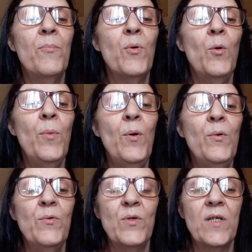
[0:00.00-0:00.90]

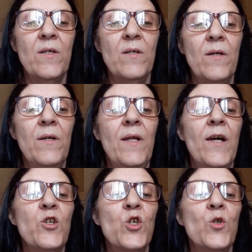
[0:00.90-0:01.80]
proposed
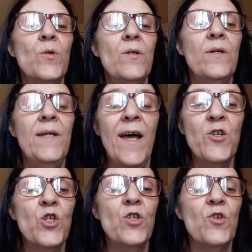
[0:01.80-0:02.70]

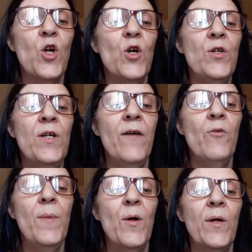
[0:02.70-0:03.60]
National Garden of
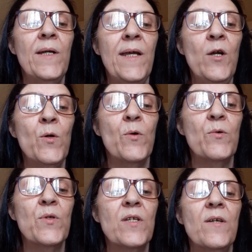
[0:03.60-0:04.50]
American
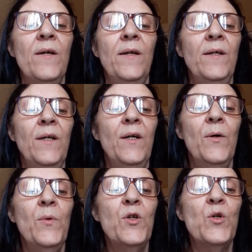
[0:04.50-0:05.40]
Heroes,
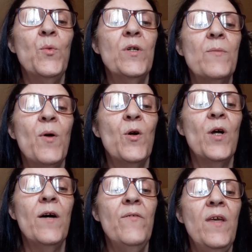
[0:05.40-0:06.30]
which was
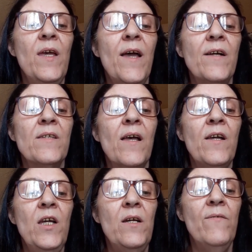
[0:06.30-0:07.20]
part of the
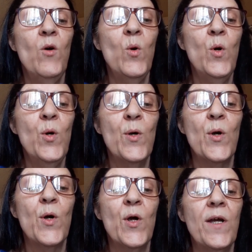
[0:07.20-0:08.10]
executive
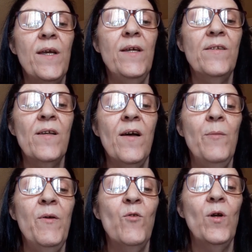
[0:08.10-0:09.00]
order he
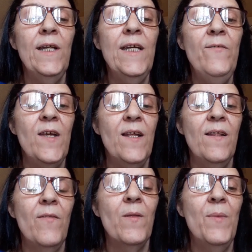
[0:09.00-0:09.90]
signed before leaving
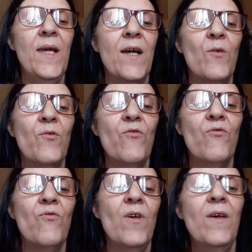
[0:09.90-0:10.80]
the big
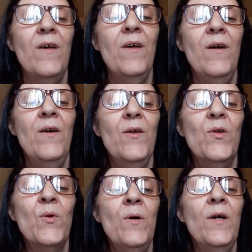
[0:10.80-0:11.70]
house.
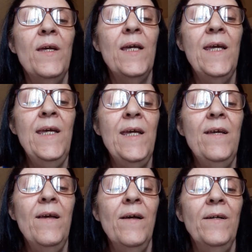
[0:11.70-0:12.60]

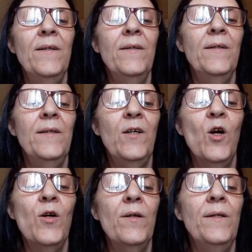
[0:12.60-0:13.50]
His
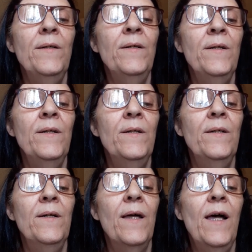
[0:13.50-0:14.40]
garden,
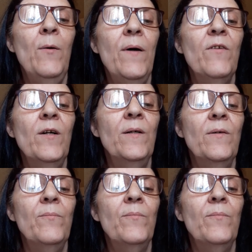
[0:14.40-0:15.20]
however,